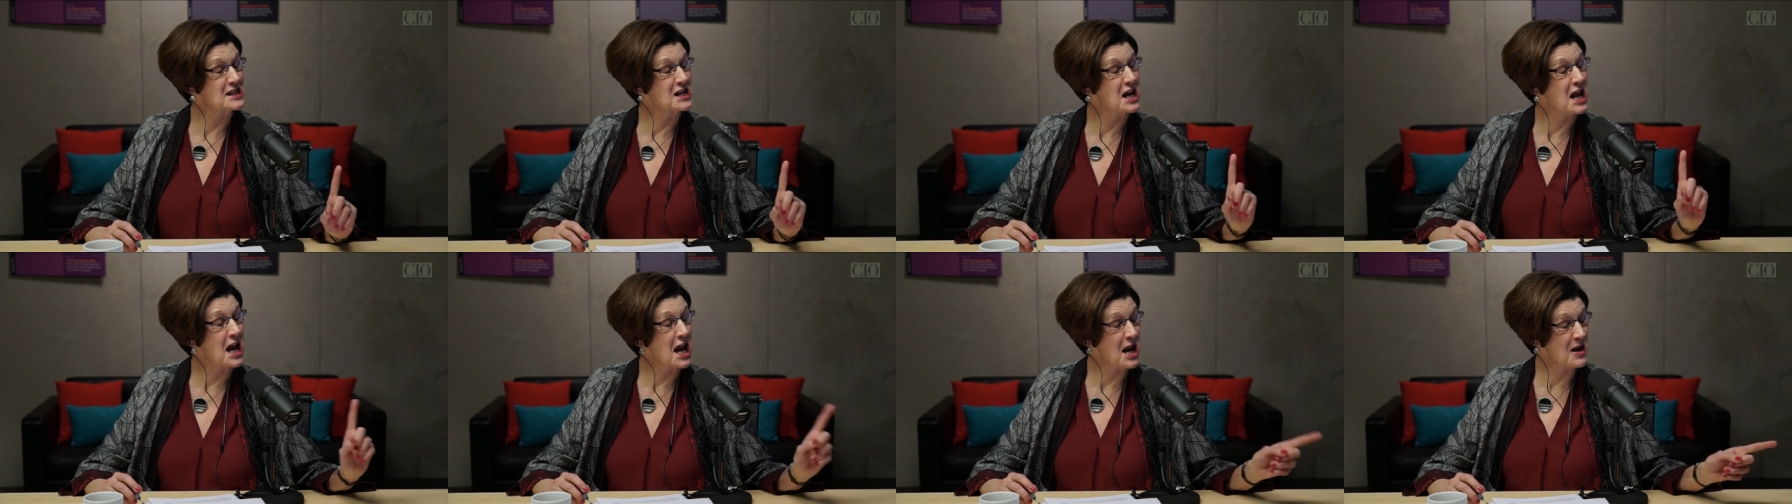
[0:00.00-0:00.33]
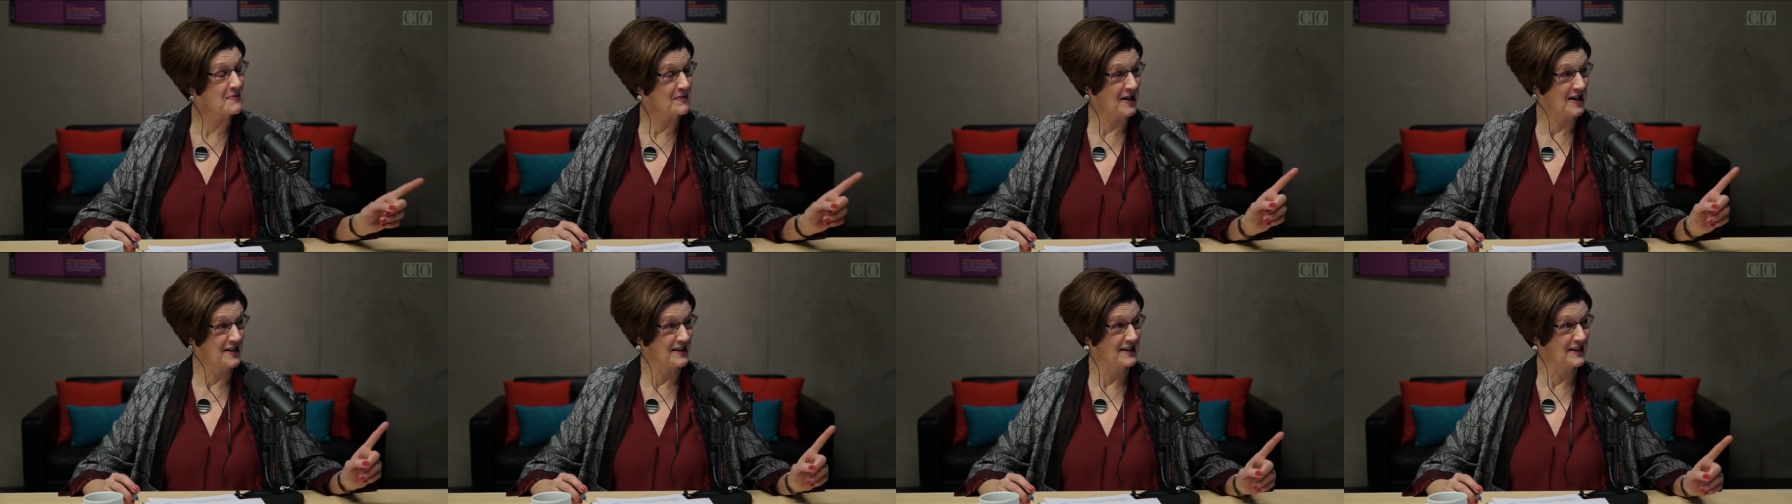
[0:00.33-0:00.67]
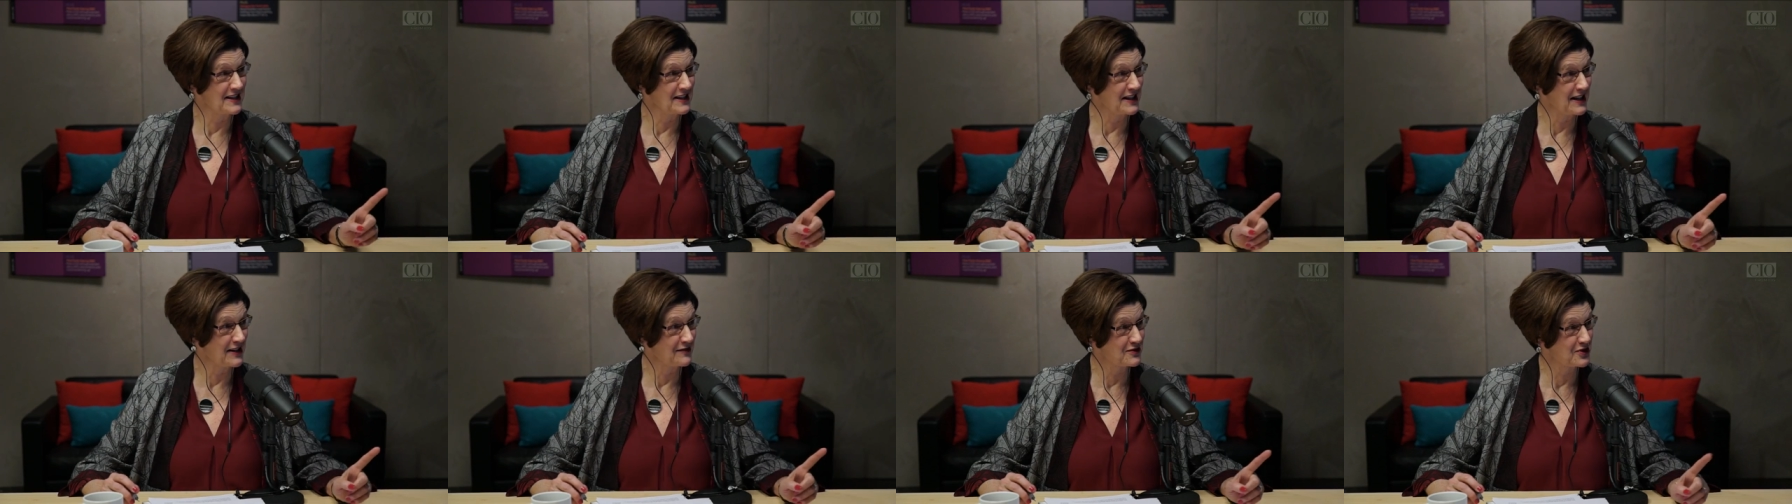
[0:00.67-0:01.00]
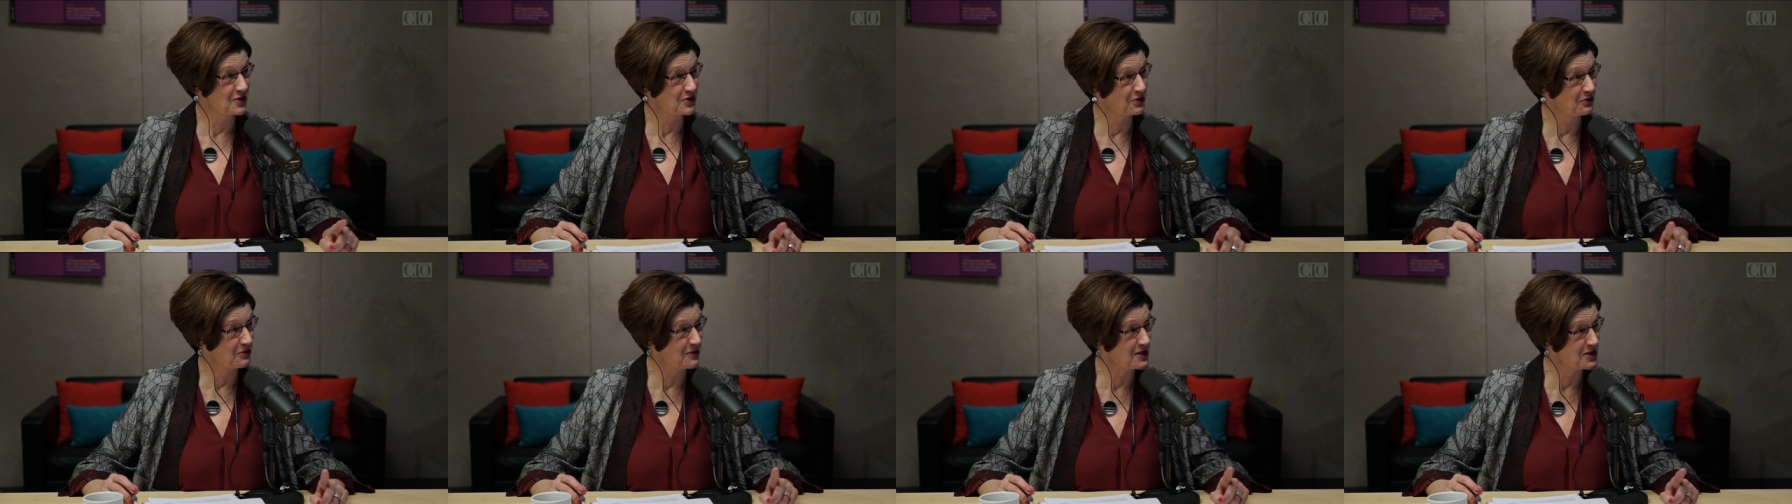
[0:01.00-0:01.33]
name, I think,
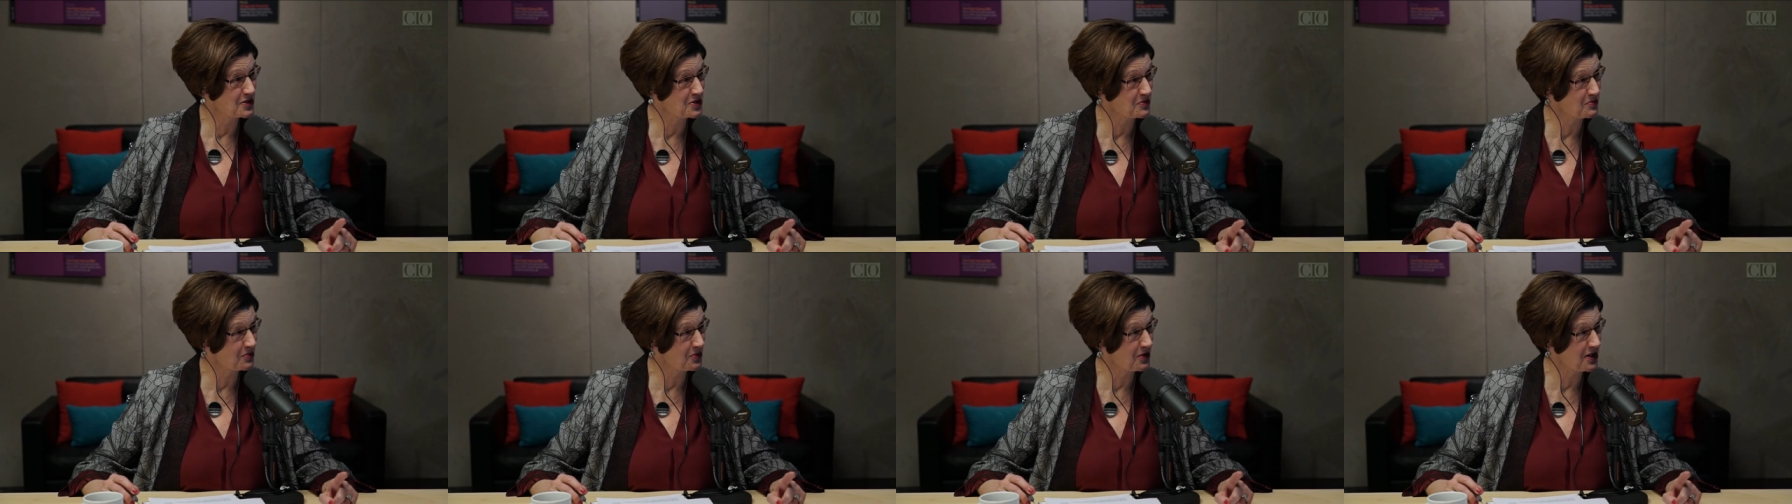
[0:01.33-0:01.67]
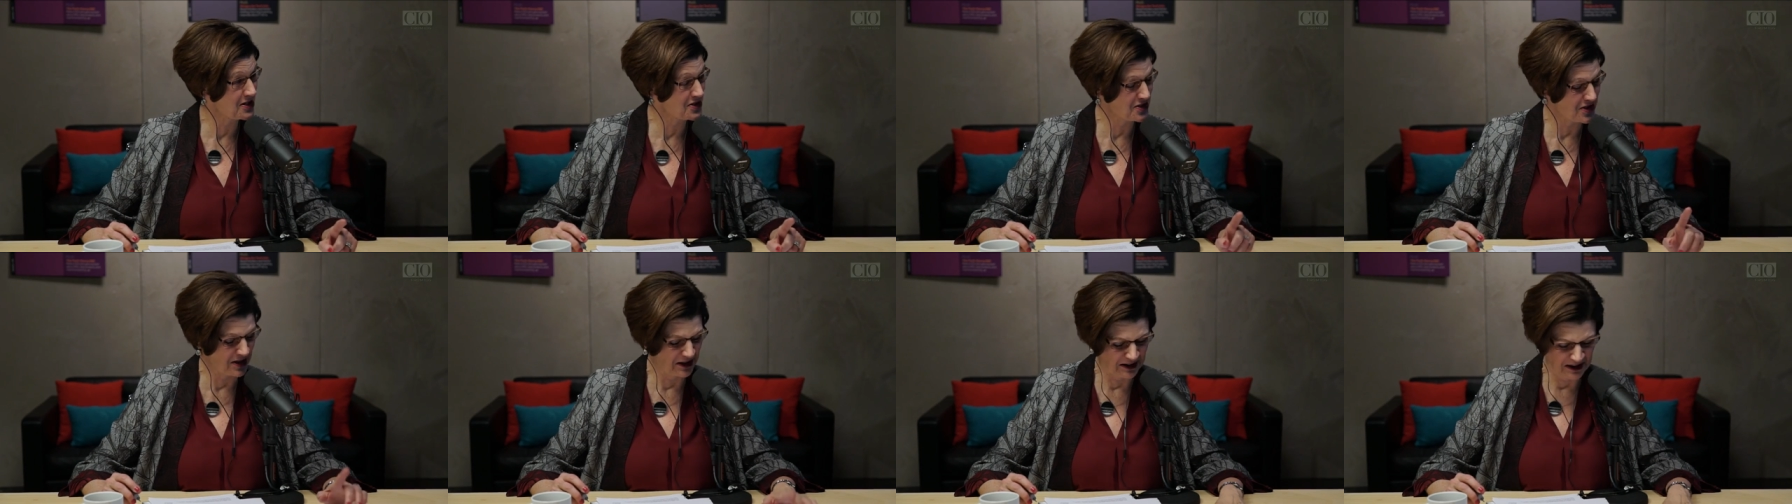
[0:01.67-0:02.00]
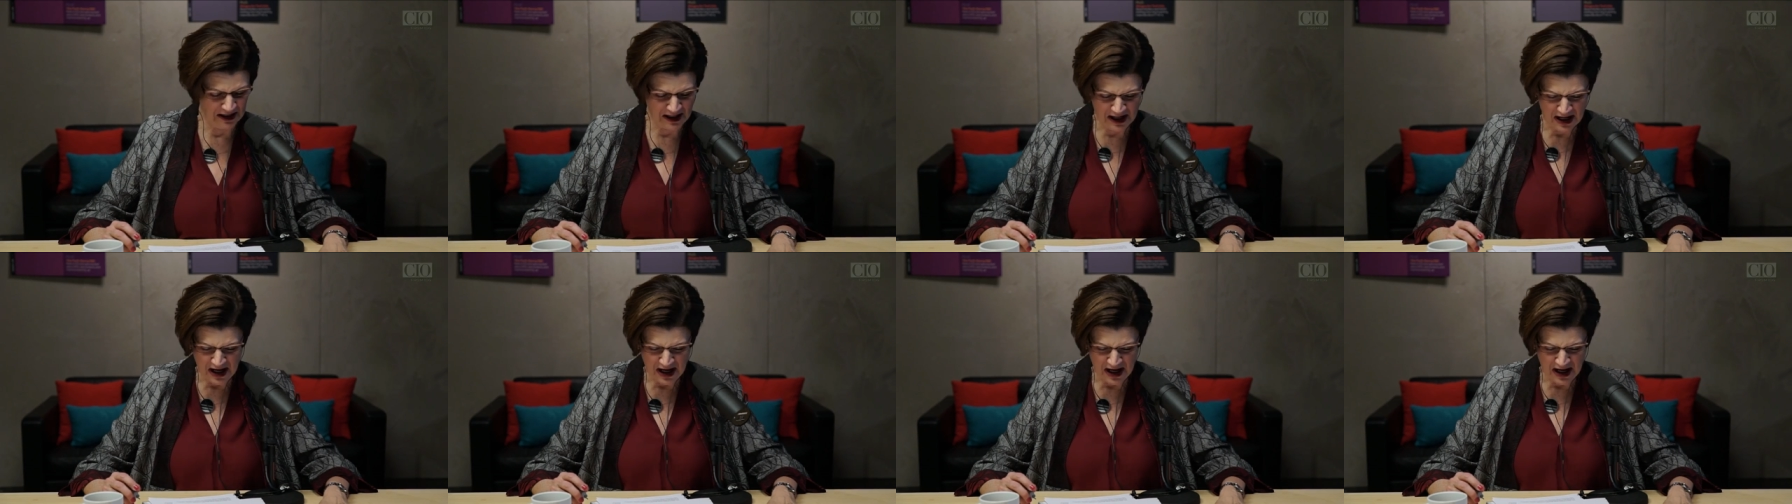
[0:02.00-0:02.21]
after the Great Depression.